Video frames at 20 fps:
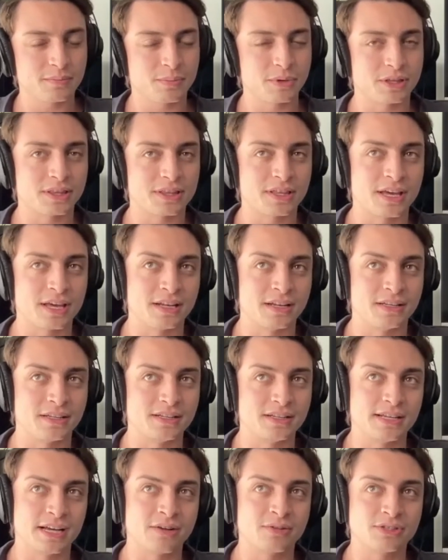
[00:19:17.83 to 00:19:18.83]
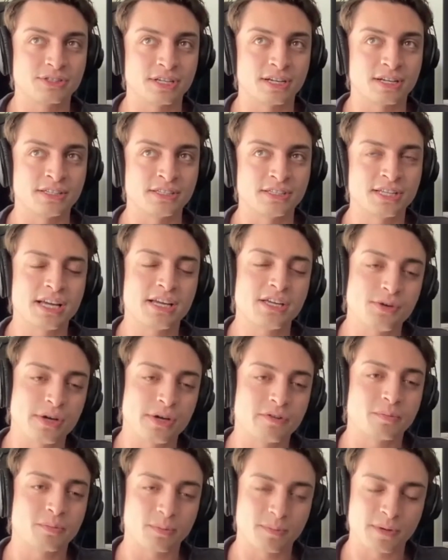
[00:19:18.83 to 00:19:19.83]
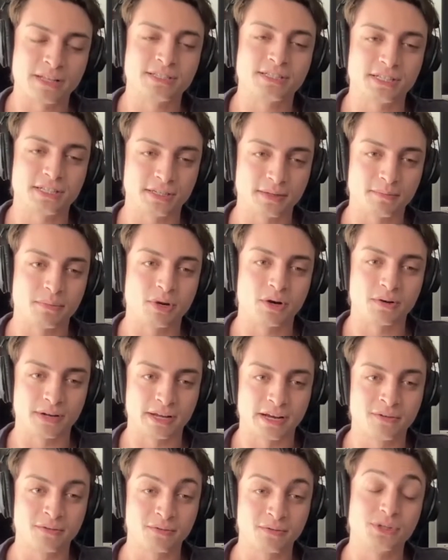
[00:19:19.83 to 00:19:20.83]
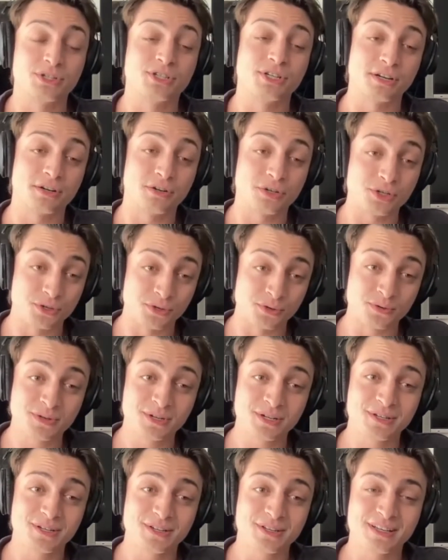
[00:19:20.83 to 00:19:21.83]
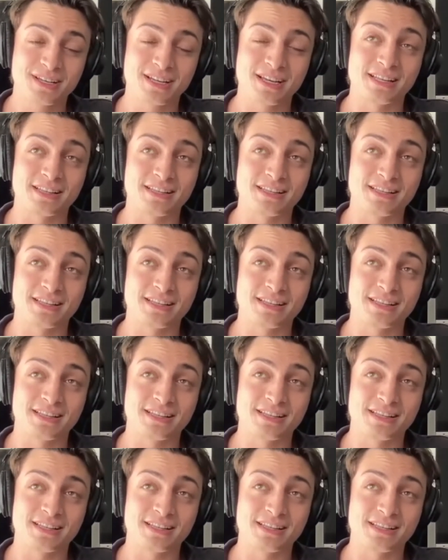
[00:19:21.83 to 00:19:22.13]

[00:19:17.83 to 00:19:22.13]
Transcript: but then the downside is a you have a propensity to burn out, which I do, and